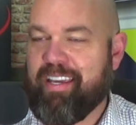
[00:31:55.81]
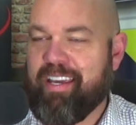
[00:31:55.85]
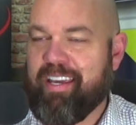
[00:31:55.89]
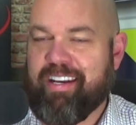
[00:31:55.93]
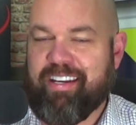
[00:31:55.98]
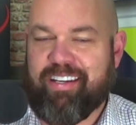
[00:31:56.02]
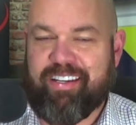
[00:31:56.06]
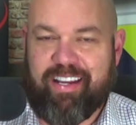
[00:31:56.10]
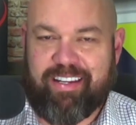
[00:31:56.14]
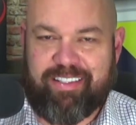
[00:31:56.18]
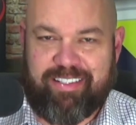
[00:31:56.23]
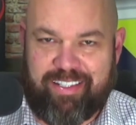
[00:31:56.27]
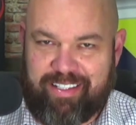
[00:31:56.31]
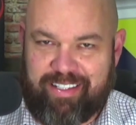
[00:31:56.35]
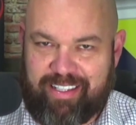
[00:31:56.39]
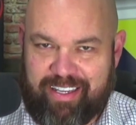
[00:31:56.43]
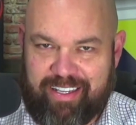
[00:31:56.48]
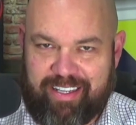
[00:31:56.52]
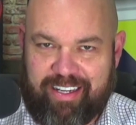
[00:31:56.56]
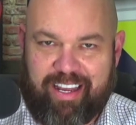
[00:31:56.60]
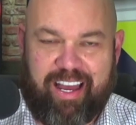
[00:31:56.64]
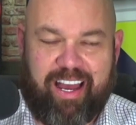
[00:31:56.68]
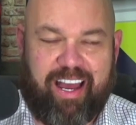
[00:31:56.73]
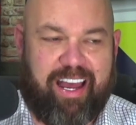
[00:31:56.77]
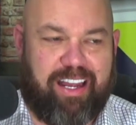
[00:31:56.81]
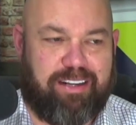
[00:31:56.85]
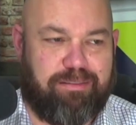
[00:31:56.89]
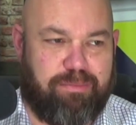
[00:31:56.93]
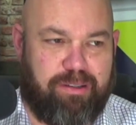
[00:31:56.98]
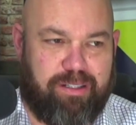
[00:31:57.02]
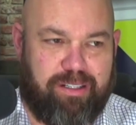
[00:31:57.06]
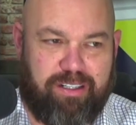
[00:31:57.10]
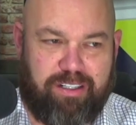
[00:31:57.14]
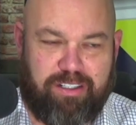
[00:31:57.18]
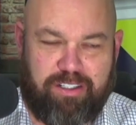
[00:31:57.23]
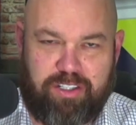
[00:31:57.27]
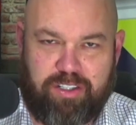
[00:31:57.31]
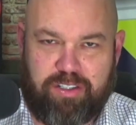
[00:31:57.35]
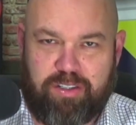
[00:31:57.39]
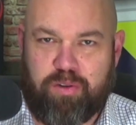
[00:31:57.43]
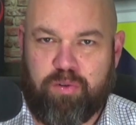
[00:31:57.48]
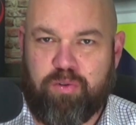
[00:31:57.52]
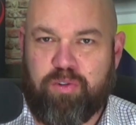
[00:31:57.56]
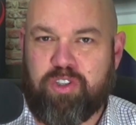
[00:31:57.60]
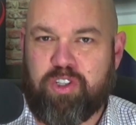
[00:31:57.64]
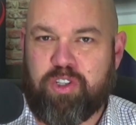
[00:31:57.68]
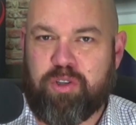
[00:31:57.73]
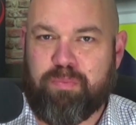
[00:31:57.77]
it doesn't get hot, but it is
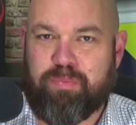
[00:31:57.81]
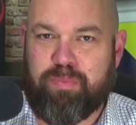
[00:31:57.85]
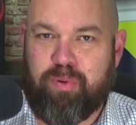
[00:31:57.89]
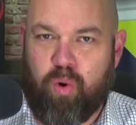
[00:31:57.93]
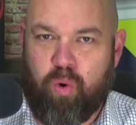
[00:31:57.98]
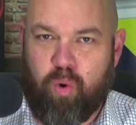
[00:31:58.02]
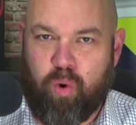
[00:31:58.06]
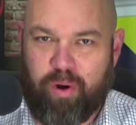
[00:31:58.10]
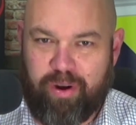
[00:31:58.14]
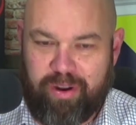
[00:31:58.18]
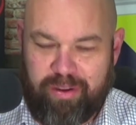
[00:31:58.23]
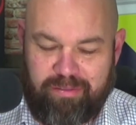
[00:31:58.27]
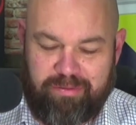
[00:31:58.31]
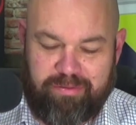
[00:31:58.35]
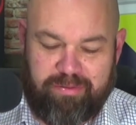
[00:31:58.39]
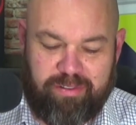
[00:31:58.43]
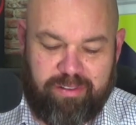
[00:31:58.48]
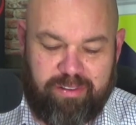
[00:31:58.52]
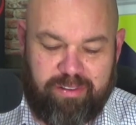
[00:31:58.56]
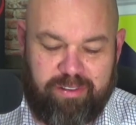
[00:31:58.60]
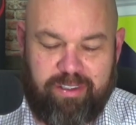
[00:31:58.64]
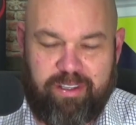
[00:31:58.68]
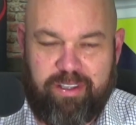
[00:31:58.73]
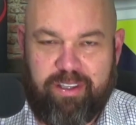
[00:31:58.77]
so supportive